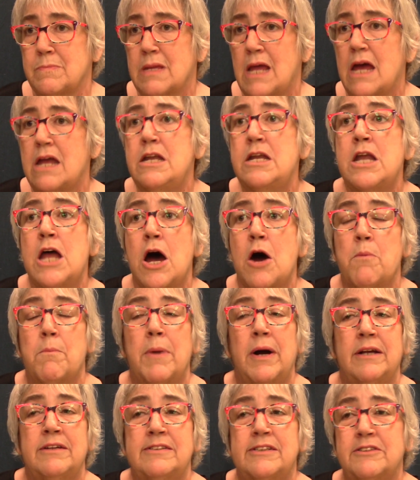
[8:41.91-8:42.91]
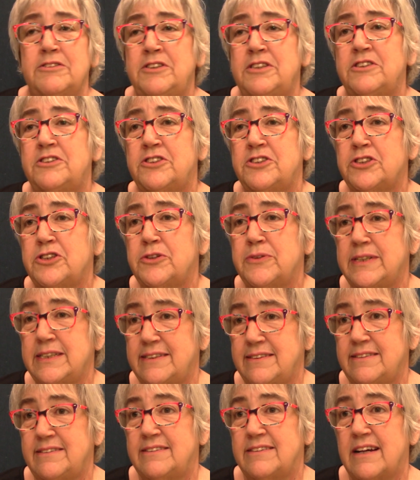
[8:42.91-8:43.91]
No, my associate's degree is
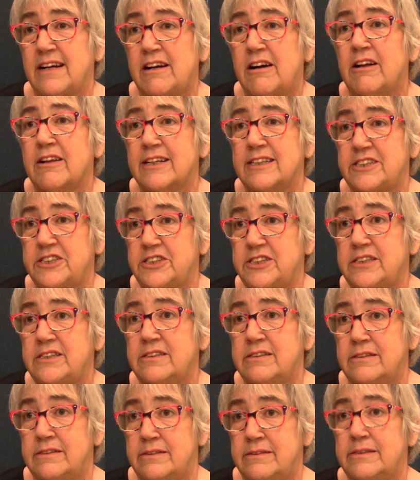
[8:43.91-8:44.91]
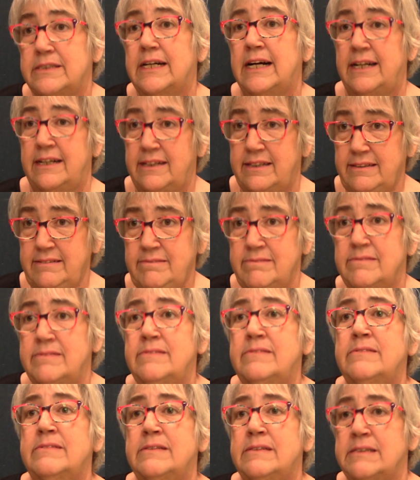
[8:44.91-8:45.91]
in psychology. Psychology. Uh-huh. Okay,
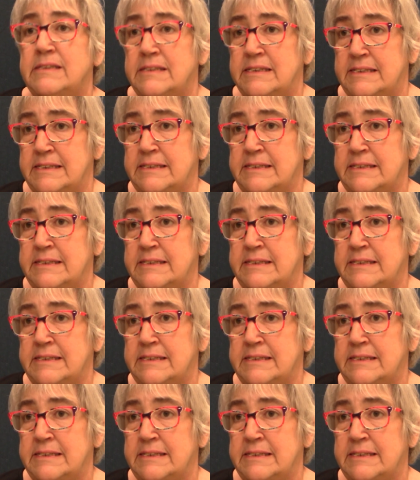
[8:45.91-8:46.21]
okay.